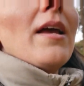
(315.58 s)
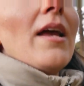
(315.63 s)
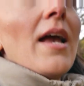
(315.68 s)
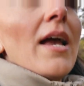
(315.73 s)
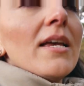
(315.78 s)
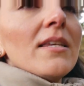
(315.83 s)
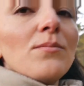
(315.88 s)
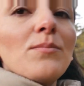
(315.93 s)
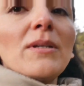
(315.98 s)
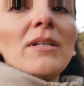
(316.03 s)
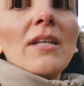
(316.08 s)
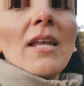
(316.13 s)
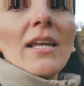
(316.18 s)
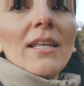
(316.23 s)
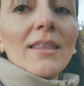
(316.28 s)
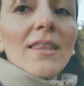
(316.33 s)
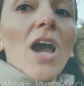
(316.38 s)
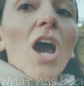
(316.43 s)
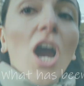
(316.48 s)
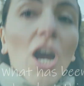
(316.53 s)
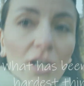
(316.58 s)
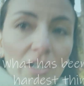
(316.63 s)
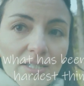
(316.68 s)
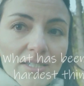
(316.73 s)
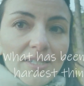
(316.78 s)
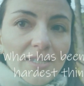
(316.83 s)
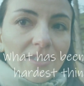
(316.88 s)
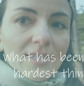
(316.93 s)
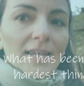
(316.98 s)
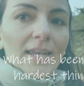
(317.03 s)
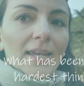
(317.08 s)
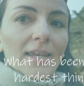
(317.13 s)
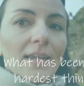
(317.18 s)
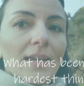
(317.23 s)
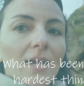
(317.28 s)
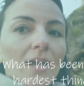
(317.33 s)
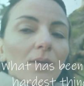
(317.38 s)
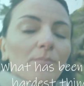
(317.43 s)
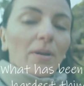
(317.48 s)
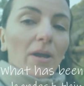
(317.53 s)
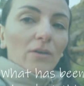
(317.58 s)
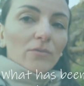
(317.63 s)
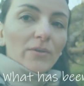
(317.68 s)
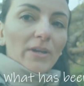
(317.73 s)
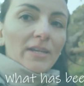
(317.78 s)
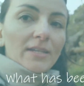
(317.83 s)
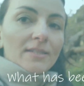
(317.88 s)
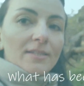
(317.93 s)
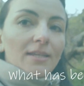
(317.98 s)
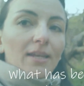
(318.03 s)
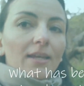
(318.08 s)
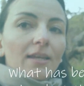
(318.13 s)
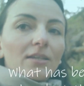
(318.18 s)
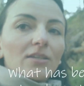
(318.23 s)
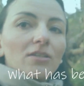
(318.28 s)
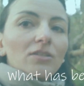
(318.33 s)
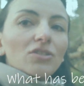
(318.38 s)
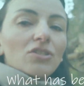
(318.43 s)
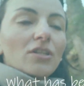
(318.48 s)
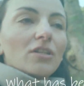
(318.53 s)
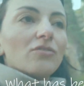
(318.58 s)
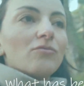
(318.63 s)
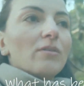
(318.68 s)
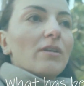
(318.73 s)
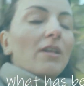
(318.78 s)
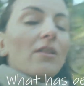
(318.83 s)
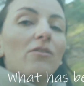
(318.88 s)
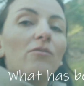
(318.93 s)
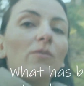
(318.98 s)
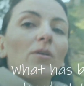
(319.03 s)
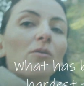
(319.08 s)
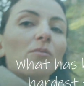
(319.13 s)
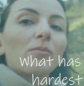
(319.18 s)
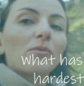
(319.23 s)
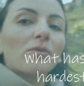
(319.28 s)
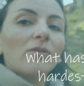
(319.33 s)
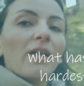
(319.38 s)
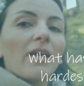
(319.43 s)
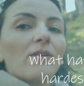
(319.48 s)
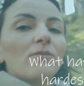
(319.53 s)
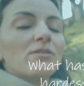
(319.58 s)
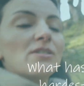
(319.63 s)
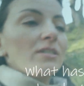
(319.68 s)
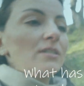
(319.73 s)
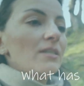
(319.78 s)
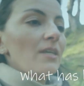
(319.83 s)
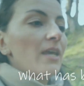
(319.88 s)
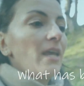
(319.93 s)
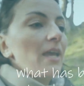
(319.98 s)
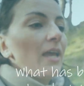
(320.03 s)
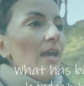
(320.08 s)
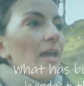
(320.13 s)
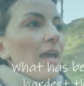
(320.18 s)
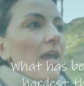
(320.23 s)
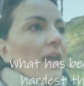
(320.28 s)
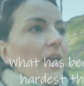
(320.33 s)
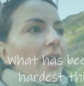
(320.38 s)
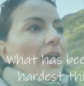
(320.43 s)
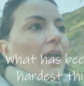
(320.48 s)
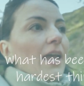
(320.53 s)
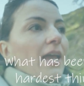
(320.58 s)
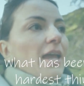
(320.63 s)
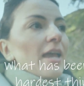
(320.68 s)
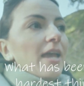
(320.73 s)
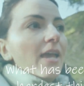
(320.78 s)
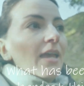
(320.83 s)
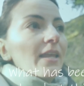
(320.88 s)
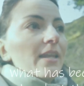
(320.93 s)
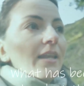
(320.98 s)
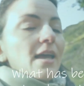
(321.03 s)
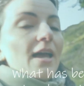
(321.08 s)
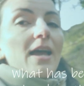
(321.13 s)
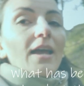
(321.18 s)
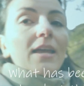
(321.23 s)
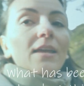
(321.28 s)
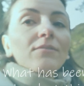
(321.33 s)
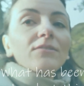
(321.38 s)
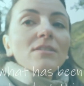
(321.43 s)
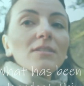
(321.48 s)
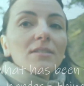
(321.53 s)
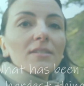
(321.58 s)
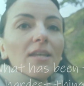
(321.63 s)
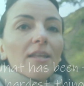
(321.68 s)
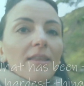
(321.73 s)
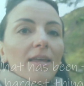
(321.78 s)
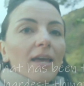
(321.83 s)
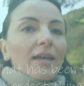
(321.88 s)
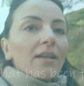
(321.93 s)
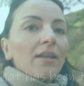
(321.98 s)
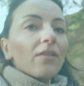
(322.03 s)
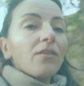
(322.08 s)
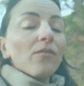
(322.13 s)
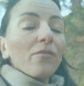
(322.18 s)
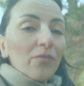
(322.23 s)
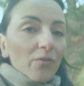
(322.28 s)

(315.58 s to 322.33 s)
has been like the hardest thing about raising children in three or more languages? And I have to say that the